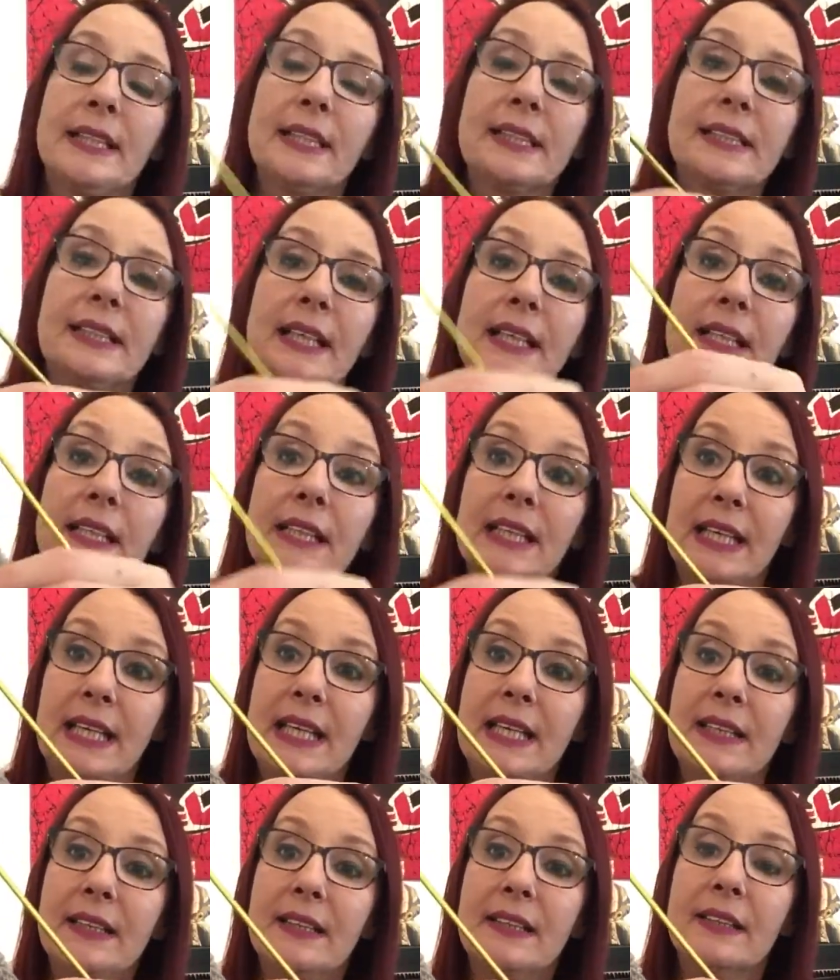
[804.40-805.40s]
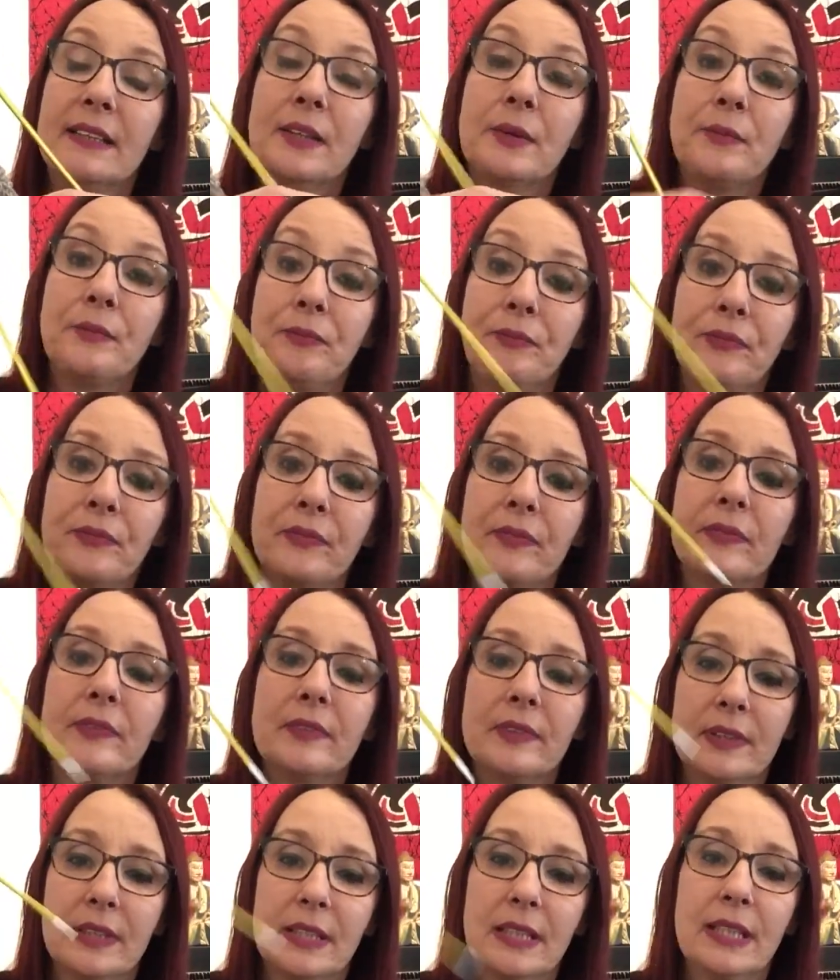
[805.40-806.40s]
a certain length,
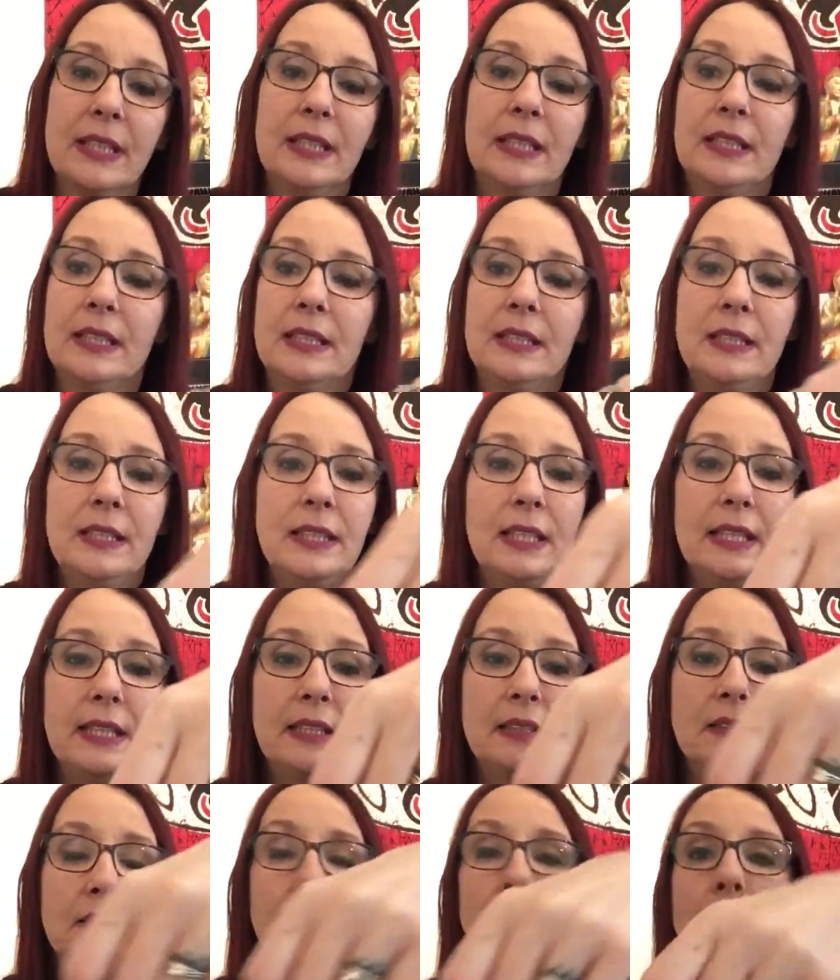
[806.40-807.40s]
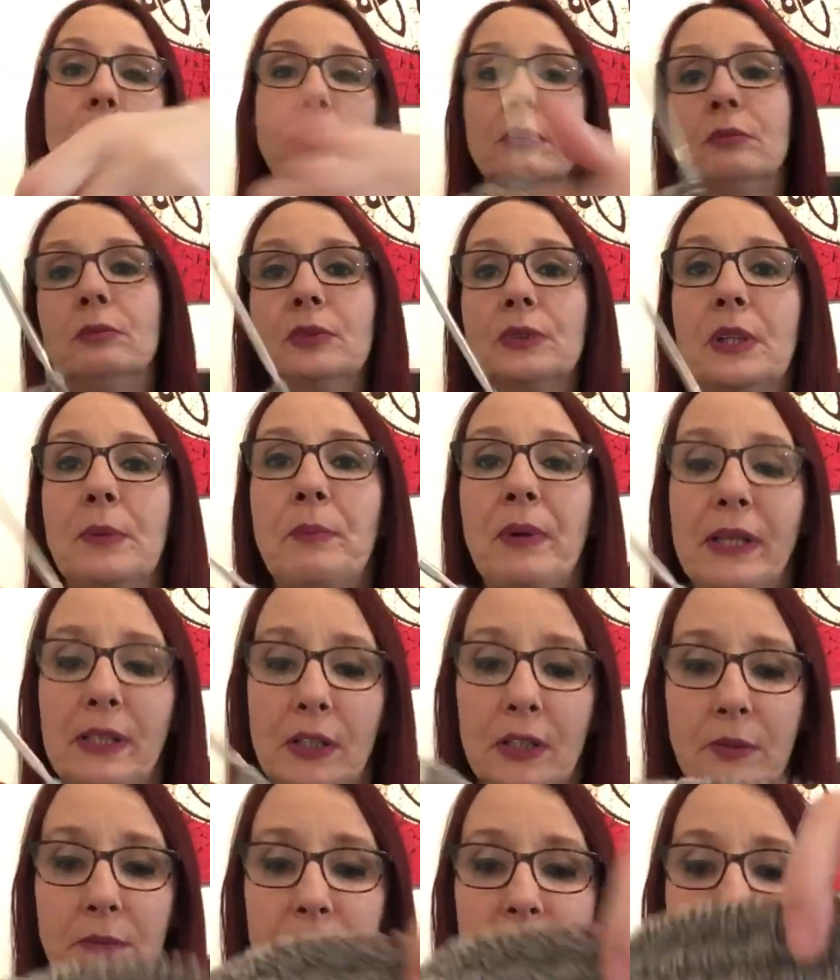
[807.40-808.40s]
you then oh well you pick
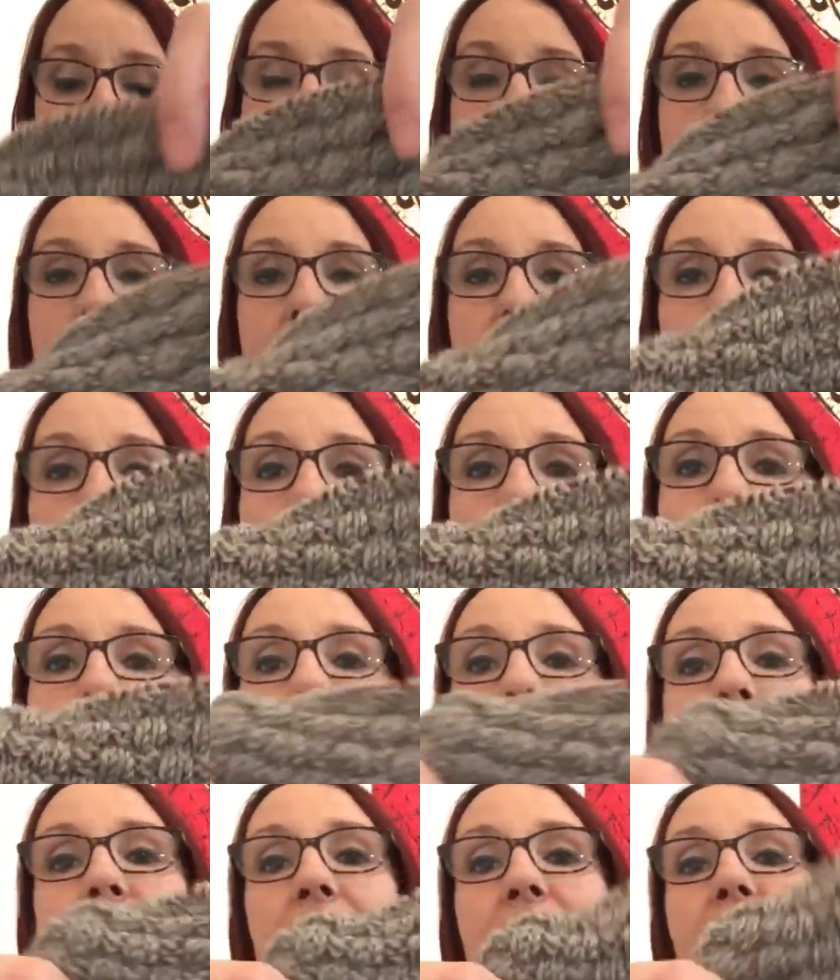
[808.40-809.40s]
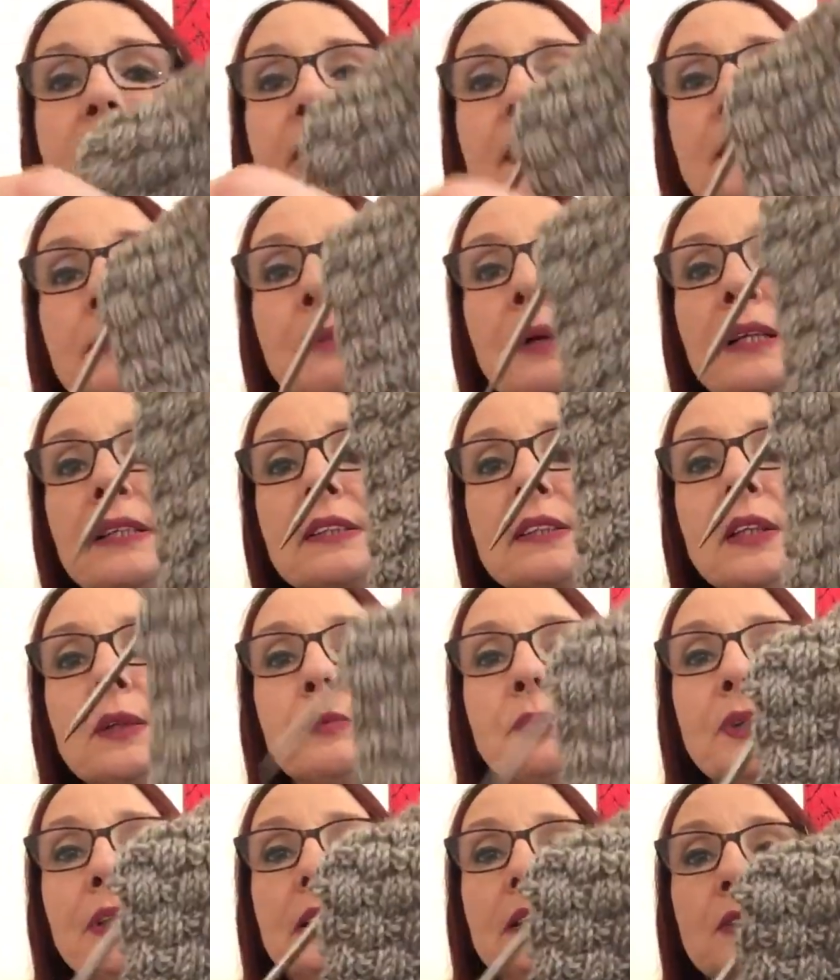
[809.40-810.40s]
up this is the this is the side I picked up,
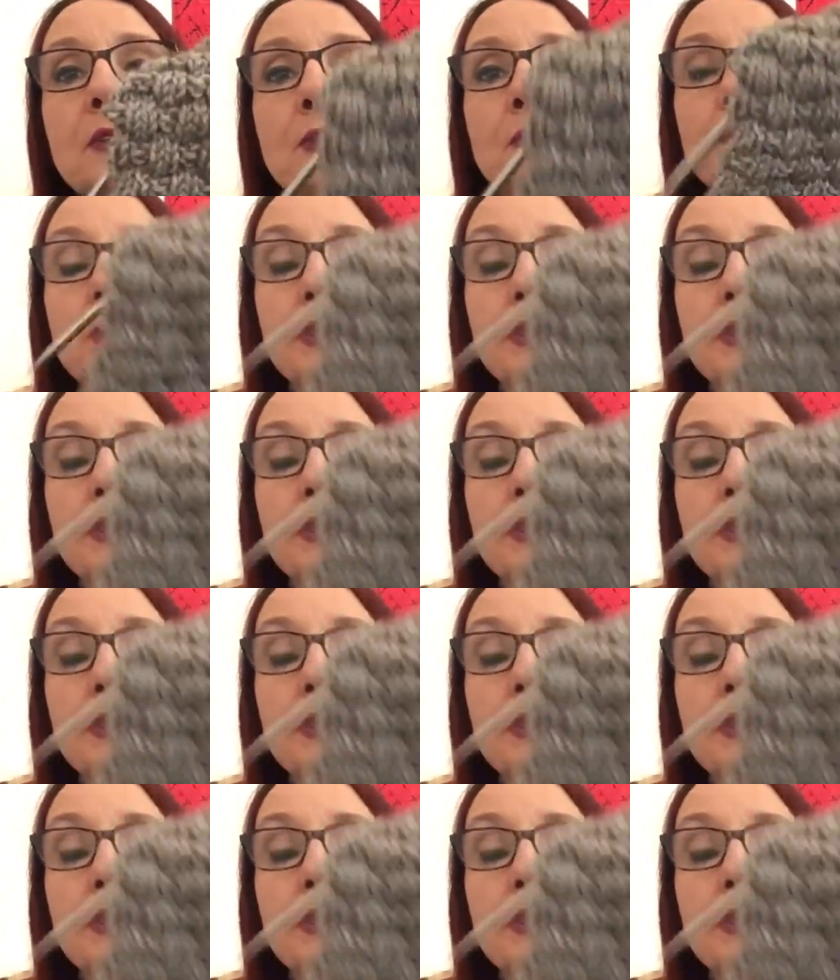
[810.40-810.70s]
right? So